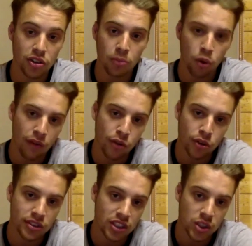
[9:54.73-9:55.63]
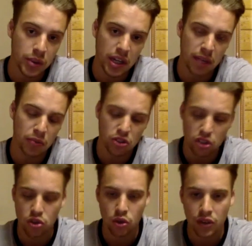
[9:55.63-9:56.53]
The more I've looked into it, I'm not
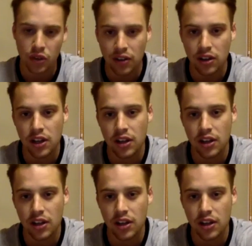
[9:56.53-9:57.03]
so sure now.